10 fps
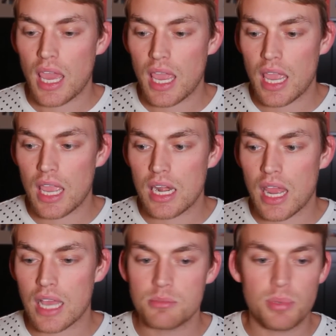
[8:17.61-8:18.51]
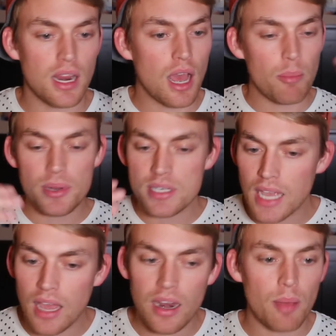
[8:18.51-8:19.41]
and has been up and
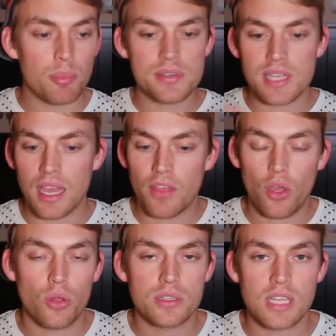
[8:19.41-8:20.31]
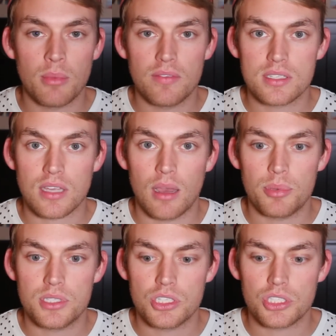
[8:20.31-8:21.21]
down the whole time of this
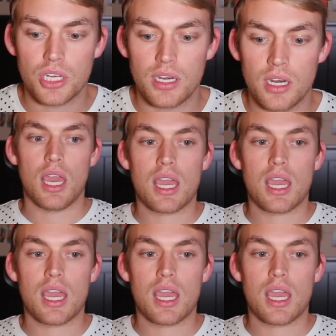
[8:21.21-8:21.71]
competition,